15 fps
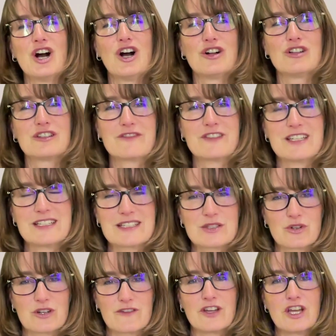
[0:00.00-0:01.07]
all of these
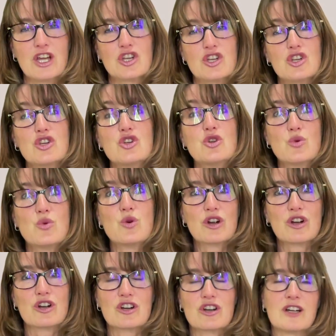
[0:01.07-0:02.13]
sort of
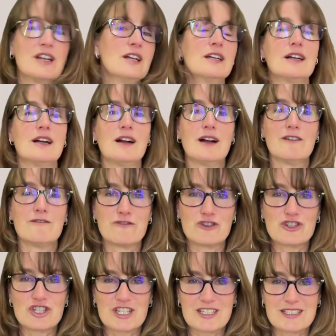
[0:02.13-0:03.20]
newer
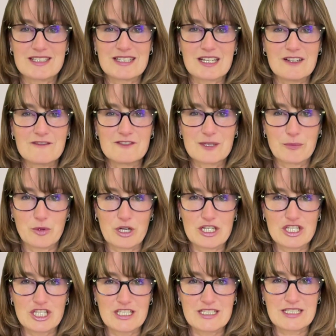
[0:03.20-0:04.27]
versions of
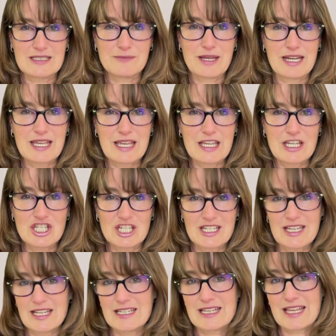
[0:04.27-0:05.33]
depression medication
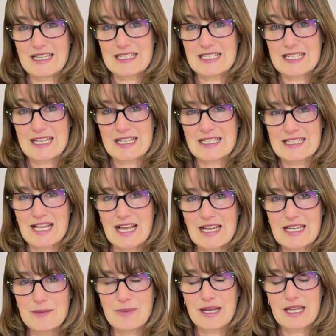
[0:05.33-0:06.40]
and
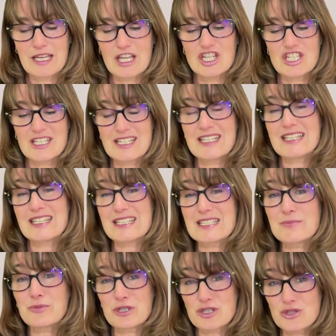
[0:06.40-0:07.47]
anti-anxiety medication, it
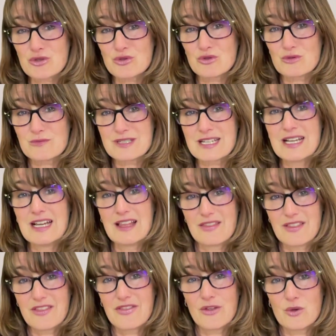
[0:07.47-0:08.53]
is presumed
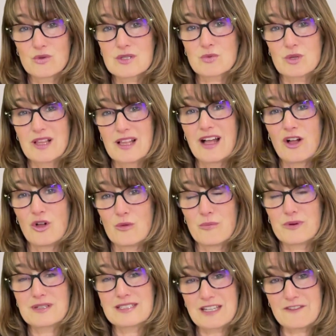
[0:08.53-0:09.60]
that those will
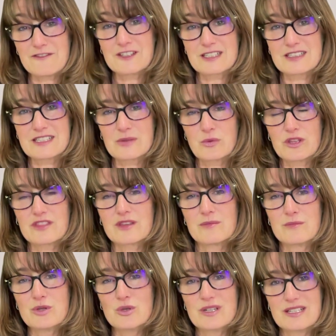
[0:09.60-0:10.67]
help definitely with the
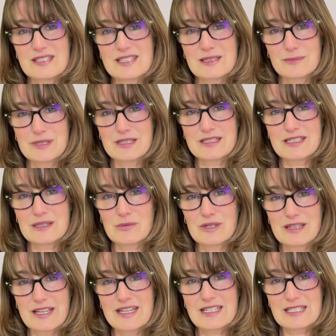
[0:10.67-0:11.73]
mood instability
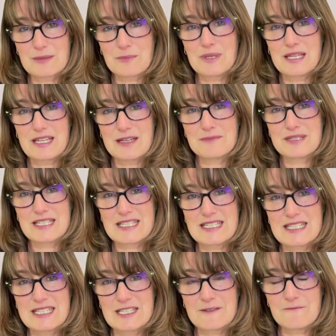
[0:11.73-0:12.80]
related to
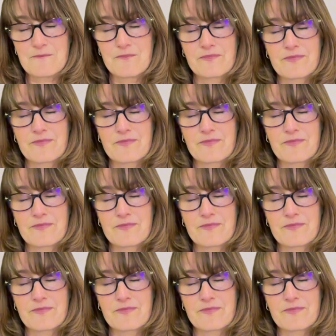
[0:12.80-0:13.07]
PMDD.